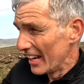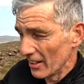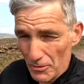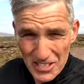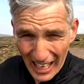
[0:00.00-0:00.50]

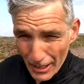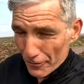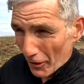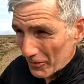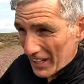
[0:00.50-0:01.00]
no
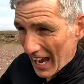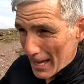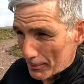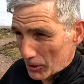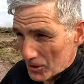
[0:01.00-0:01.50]
telephone
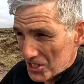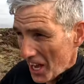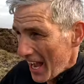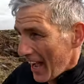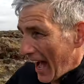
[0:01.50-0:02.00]
cables,
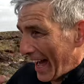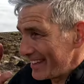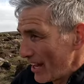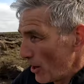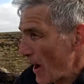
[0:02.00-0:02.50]

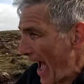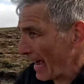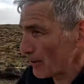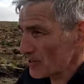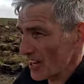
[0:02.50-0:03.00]
and no
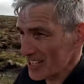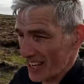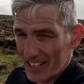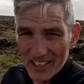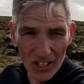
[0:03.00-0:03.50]
houses,
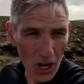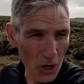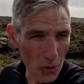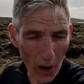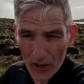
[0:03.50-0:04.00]

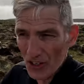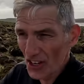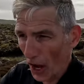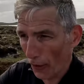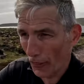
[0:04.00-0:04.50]
no
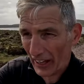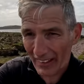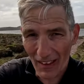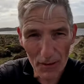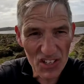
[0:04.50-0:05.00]

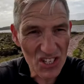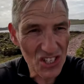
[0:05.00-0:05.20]
nothing. There is